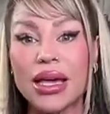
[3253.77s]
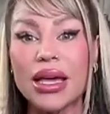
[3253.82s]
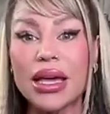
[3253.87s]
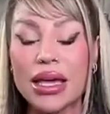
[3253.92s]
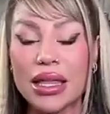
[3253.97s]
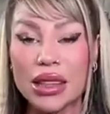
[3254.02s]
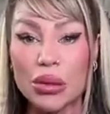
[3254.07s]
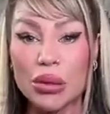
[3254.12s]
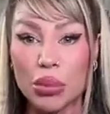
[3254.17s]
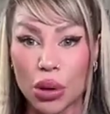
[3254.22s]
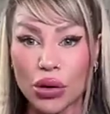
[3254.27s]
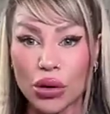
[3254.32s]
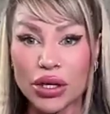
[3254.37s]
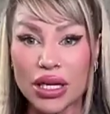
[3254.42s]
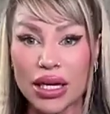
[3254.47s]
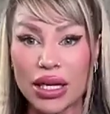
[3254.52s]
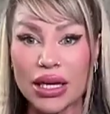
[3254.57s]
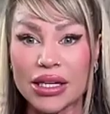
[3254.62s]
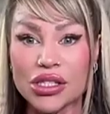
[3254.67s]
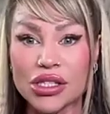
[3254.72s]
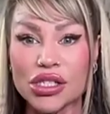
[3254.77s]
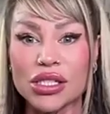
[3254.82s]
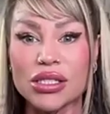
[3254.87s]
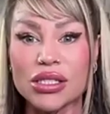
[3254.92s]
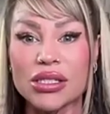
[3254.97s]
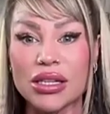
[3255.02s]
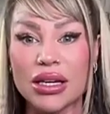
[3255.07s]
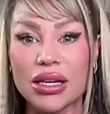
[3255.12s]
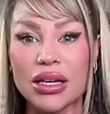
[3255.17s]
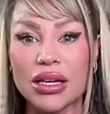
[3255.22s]
in the body and
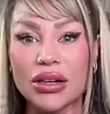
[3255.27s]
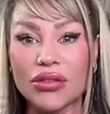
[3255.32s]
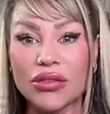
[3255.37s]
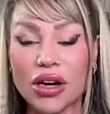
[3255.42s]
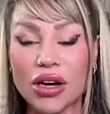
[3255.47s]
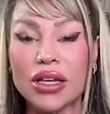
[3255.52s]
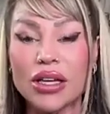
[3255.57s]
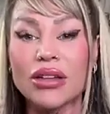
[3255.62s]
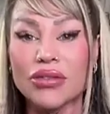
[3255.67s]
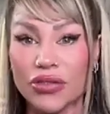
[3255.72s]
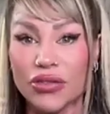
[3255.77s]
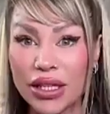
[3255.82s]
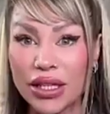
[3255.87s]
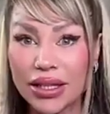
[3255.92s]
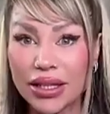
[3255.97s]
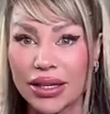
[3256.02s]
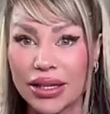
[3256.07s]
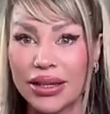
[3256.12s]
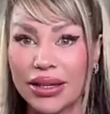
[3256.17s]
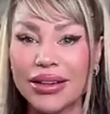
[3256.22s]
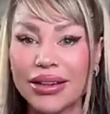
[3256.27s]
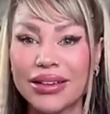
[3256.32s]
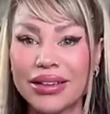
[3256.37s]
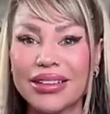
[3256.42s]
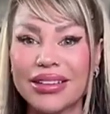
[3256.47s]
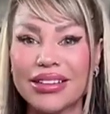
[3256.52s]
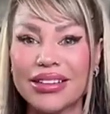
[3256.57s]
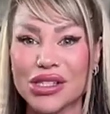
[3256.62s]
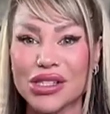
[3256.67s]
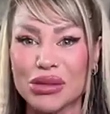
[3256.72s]
just fucking feeling it
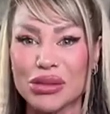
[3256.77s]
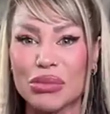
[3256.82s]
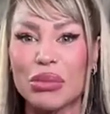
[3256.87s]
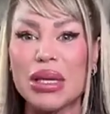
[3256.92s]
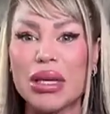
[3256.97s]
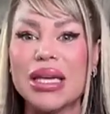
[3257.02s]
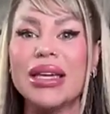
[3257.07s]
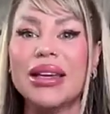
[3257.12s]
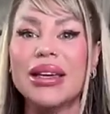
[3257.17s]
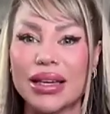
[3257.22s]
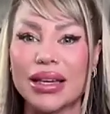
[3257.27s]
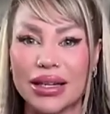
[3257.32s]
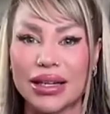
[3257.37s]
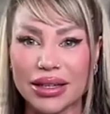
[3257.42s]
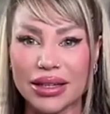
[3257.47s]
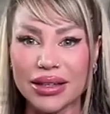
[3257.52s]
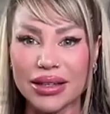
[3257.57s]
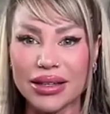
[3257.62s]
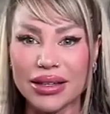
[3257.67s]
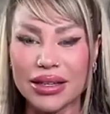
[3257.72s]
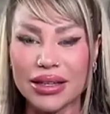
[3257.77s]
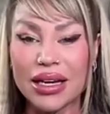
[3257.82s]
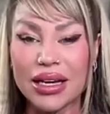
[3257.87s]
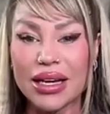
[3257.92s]
and just being in it